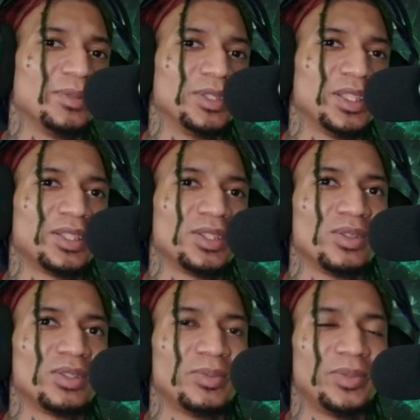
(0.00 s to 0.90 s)
This is
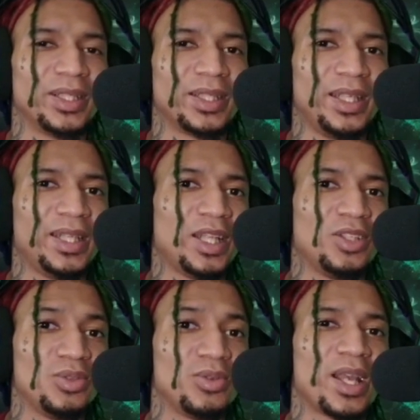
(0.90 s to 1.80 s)
going to be a key that
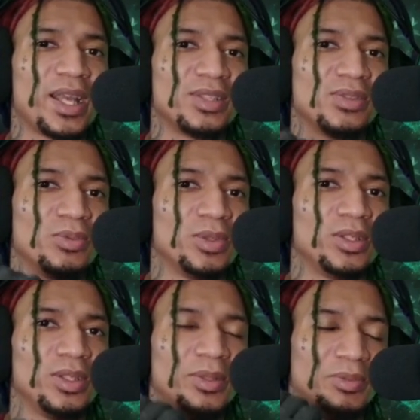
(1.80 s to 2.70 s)
you guys
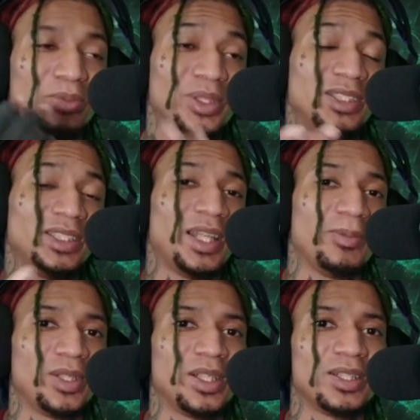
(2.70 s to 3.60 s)
would appreciate,
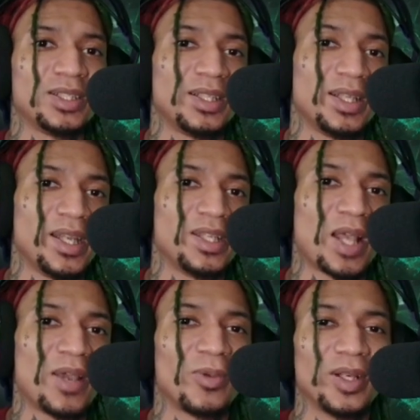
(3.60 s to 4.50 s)
because here's
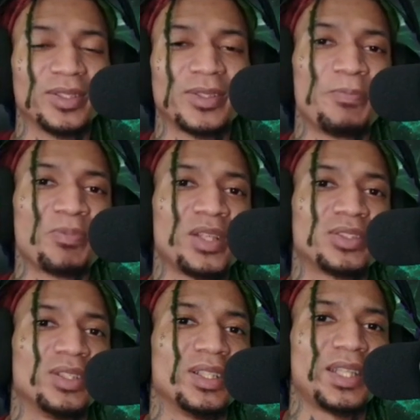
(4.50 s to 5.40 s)
how it works.
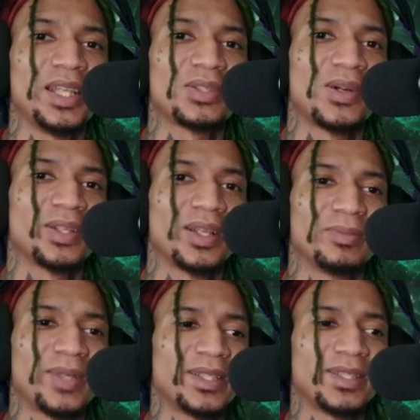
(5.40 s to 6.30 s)
So this key is called the
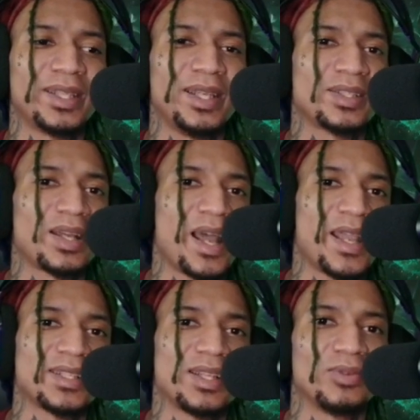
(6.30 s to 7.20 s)
Abraxas key. It's the
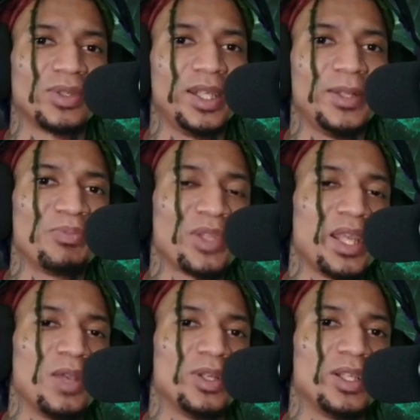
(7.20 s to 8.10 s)
highest level key,
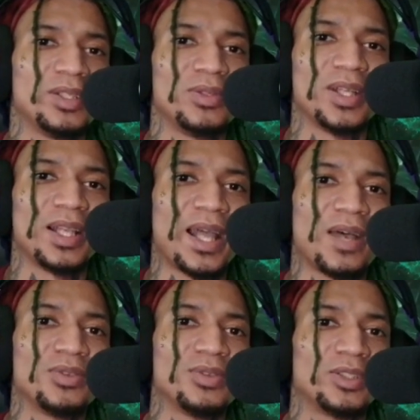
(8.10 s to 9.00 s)
and what it do, it allow
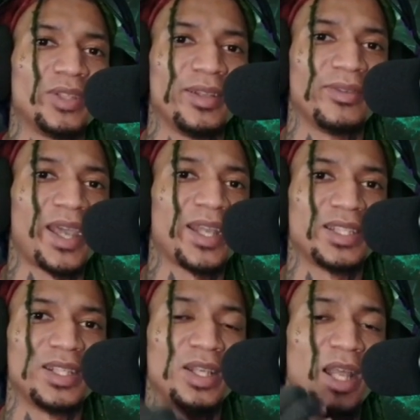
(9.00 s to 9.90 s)
you to create a faction.